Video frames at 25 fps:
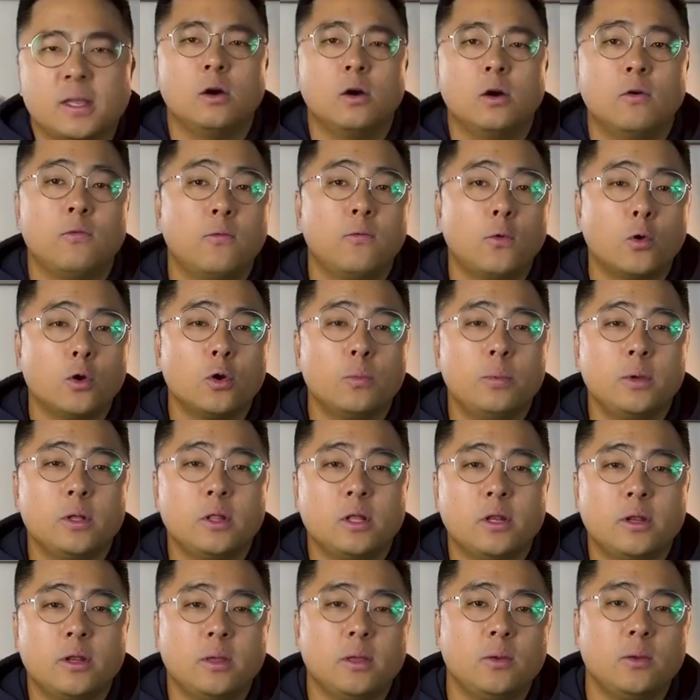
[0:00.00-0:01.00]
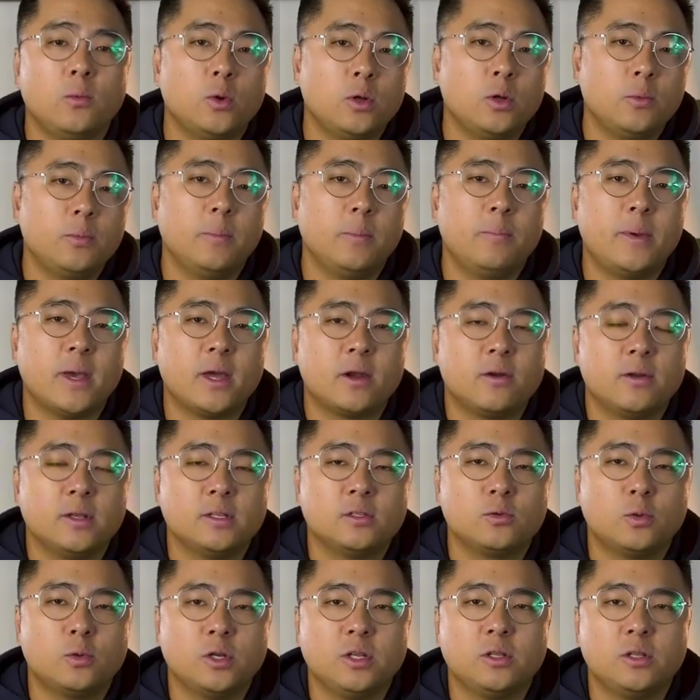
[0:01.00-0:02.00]
Affordability will be better in
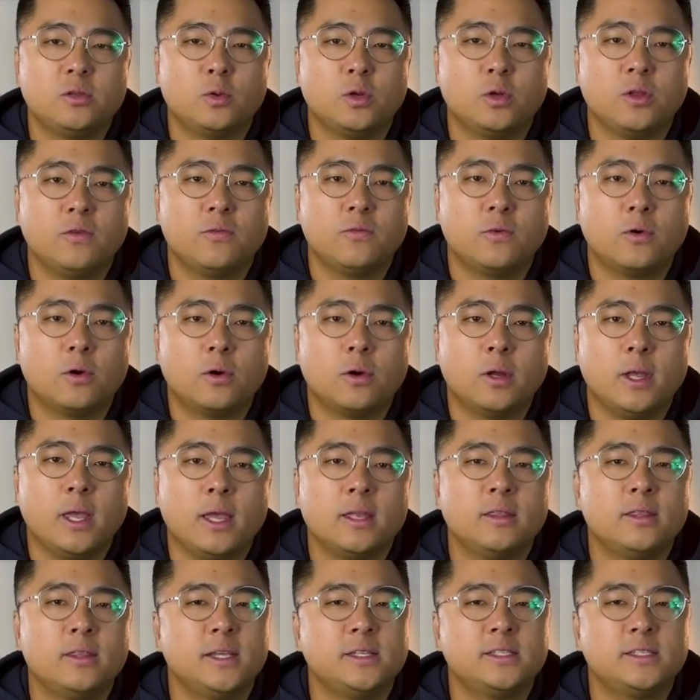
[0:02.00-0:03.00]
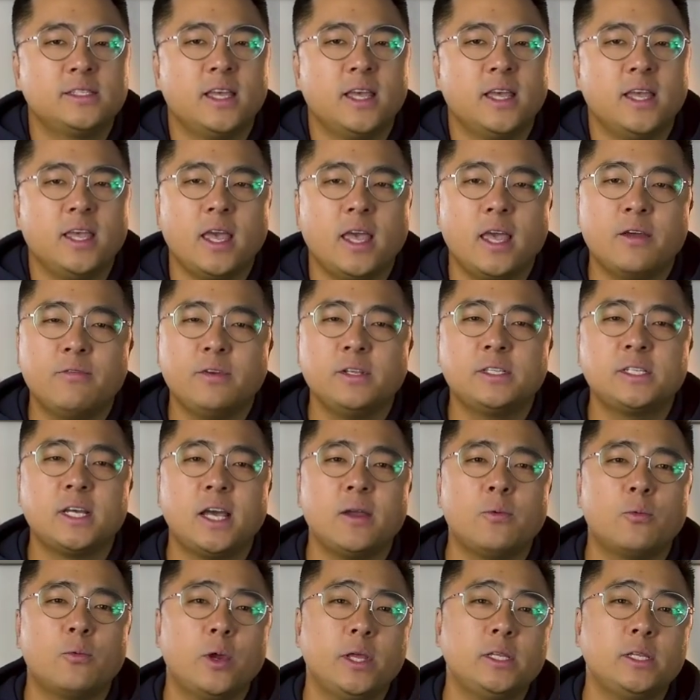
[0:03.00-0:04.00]
2024, and they say every
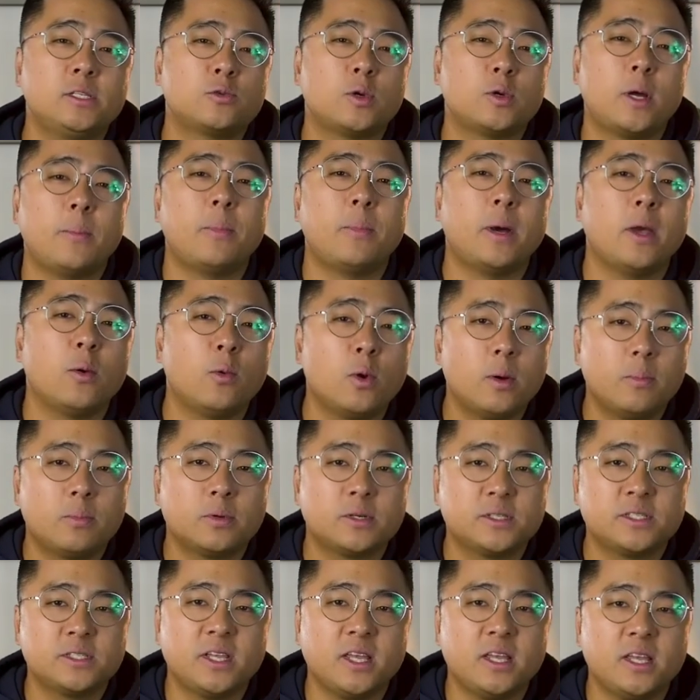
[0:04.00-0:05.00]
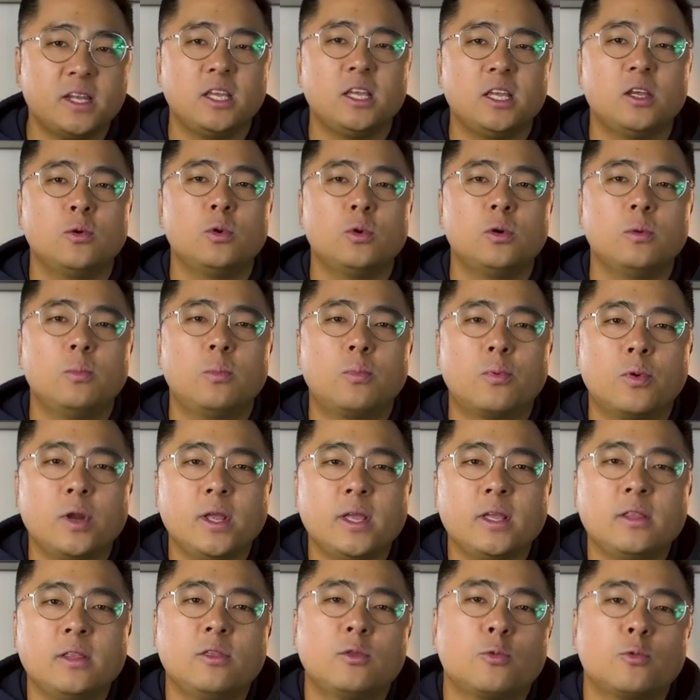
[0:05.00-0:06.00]
time rates drop by 1%, it will
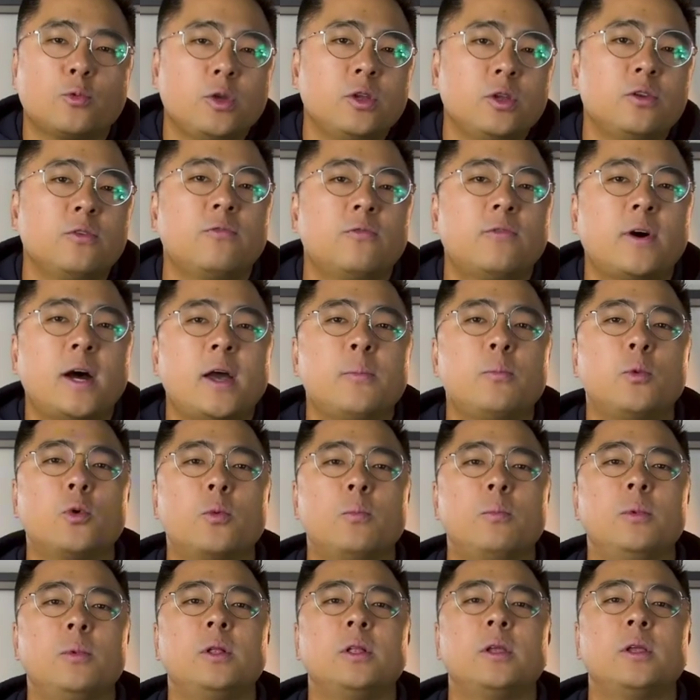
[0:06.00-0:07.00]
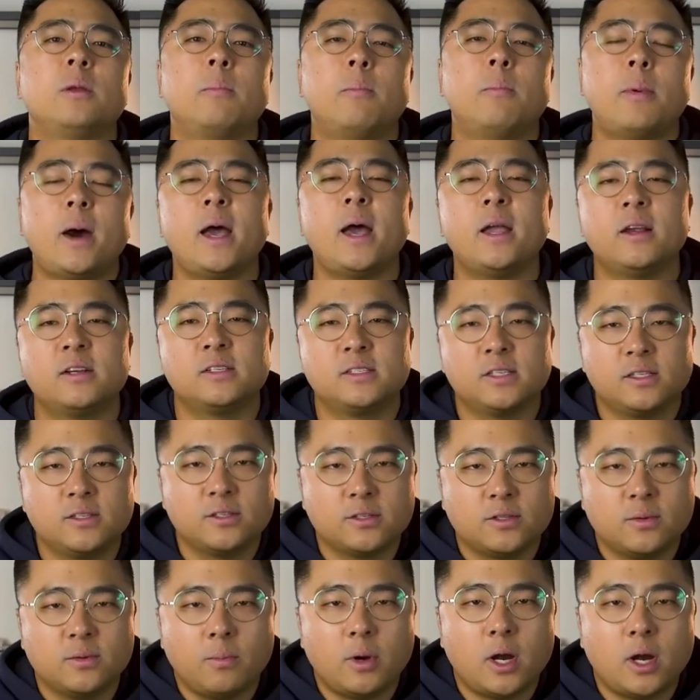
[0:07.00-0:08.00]
bring 3 to 5 more million buyers
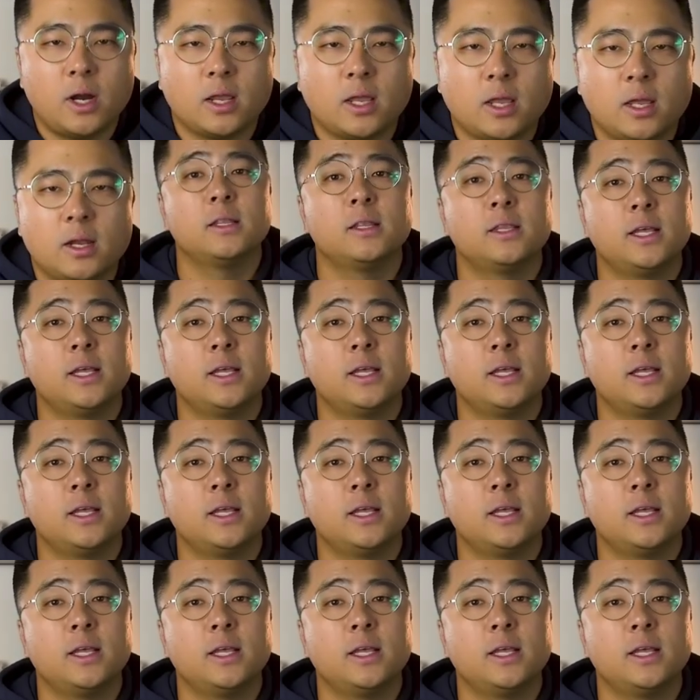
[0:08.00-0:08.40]
into the market.